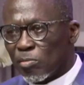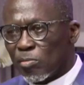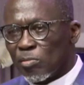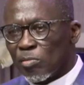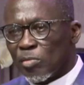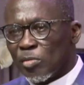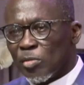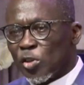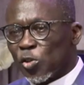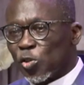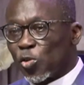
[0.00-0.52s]

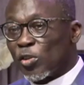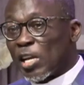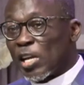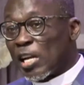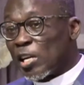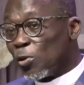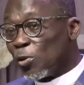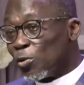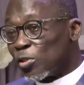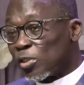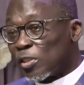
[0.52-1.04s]
so that they
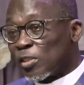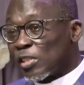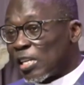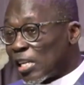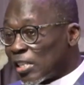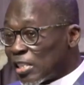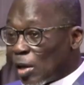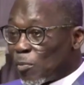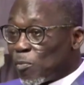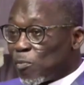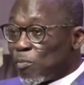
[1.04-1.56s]
would set
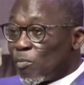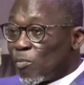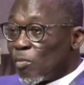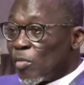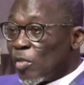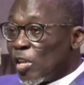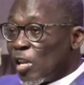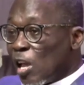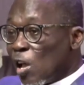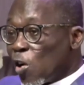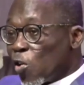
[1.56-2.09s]
up
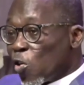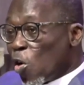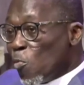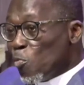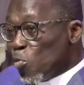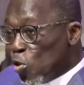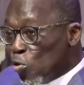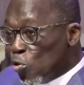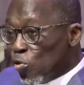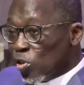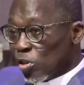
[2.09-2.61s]
a
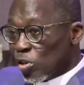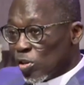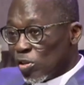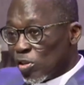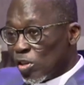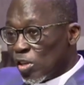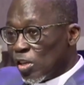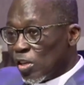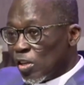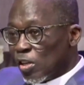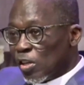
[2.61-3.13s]
commune
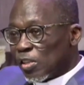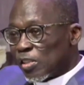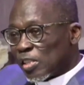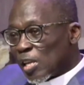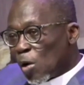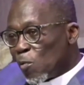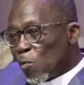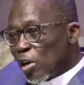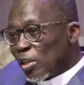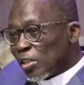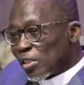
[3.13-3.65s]

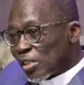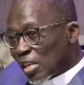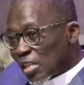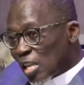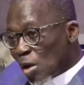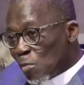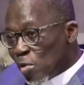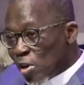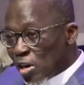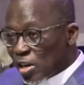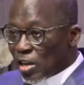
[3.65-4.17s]
somewhere in South
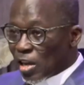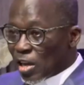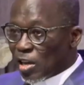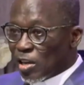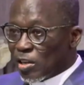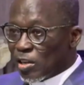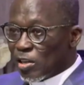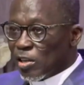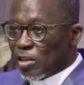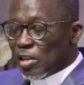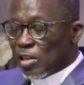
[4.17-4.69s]
America,
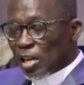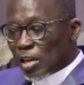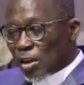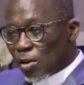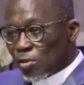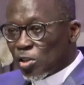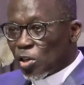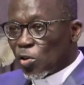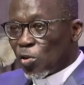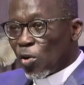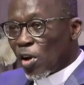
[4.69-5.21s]
in a country
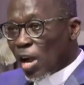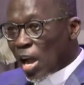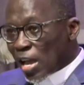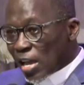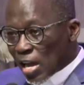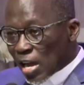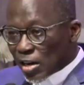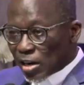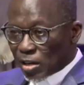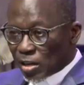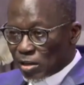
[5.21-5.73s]
called
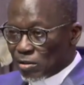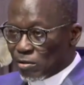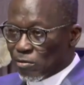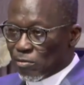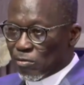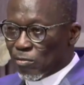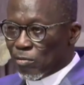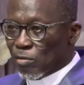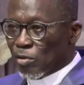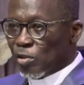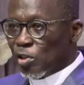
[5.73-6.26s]
Guyana.
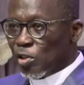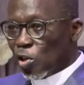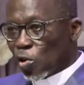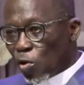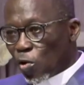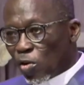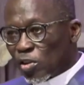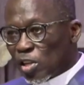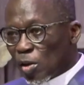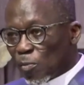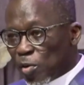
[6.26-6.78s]
They call
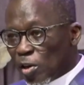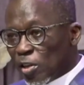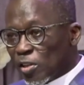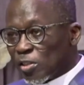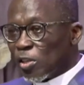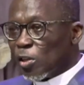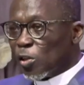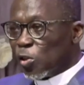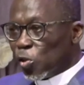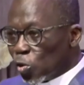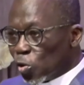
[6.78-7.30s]
the place
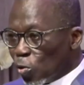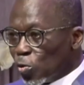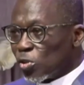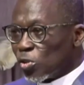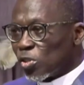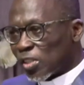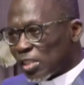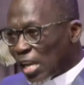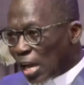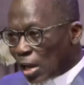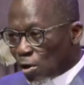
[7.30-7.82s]
Jonestown.